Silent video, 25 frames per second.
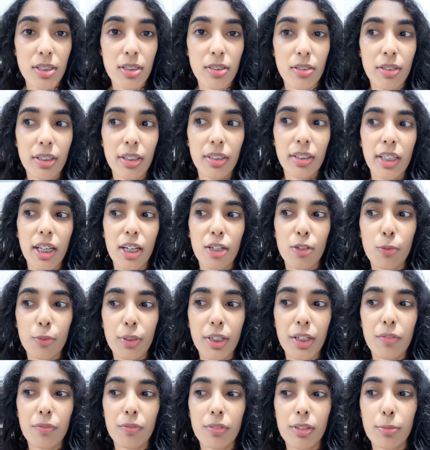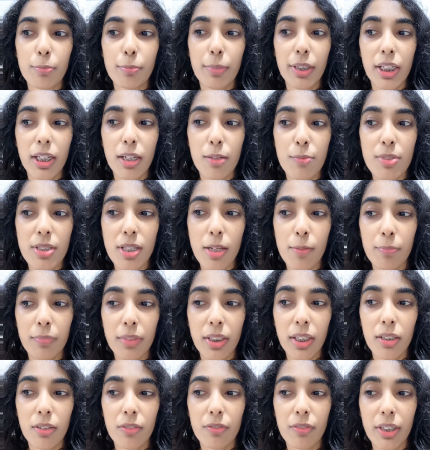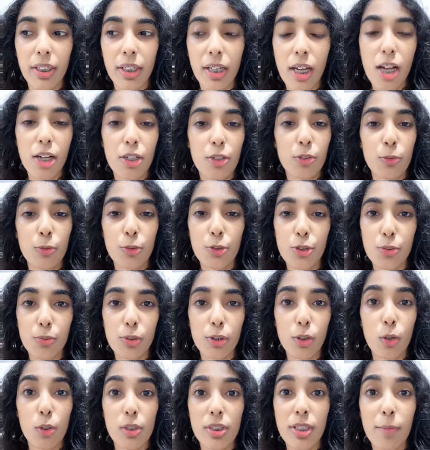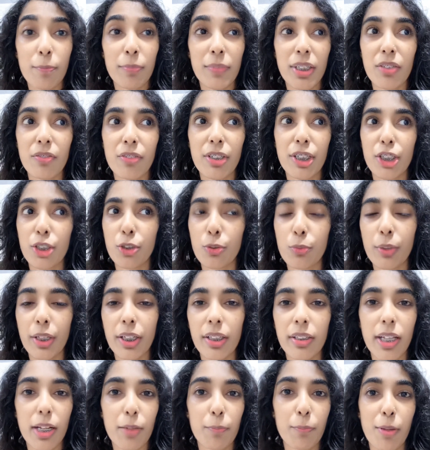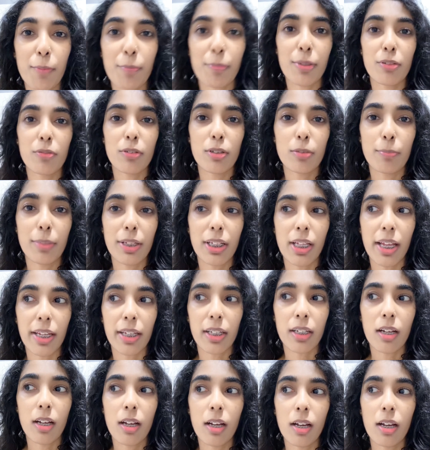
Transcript: Their routine will become something very unusual or something very unique that people will be like,